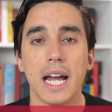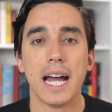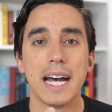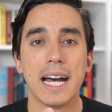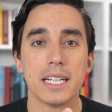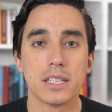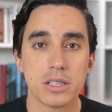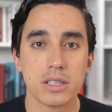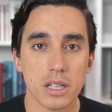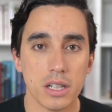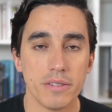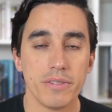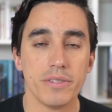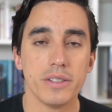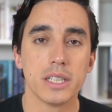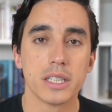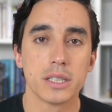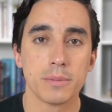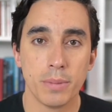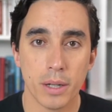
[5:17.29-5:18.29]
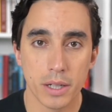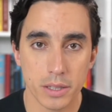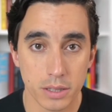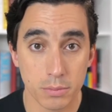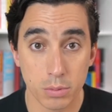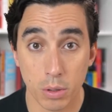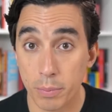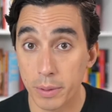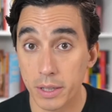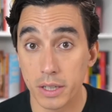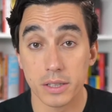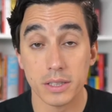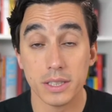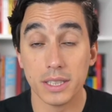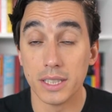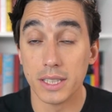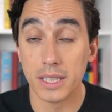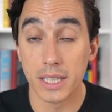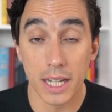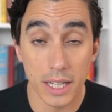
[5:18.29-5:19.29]
as often as possible because
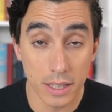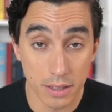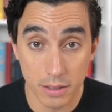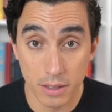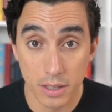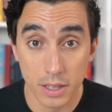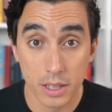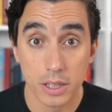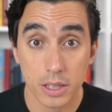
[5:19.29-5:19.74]
in the end,